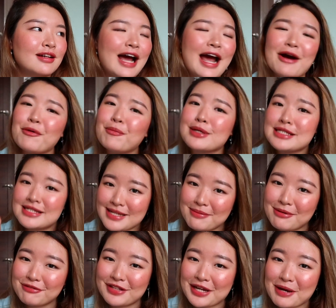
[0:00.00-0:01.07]
I opened
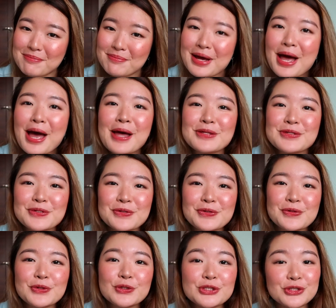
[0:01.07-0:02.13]
some of them
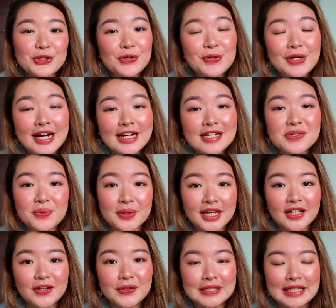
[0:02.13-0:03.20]
to show you guys what
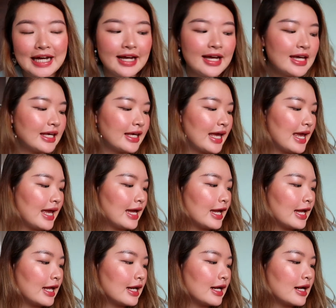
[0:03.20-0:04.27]
they look like,
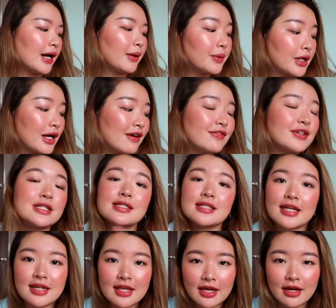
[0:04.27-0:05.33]
and I will cover
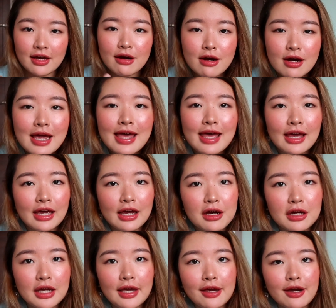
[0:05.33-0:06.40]
skincare,
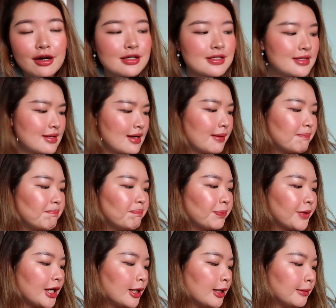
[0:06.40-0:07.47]
hair care,
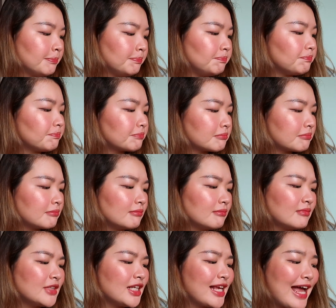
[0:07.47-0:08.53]
some
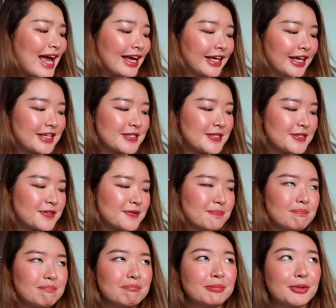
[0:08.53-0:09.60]
I guess
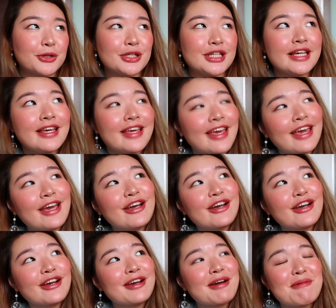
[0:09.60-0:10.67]
body
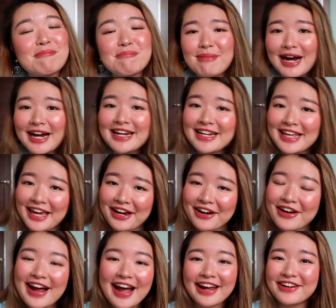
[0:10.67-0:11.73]
care, mind
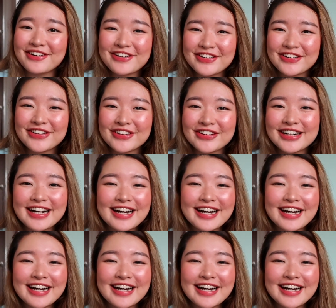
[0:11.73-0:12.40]
care, I don't know.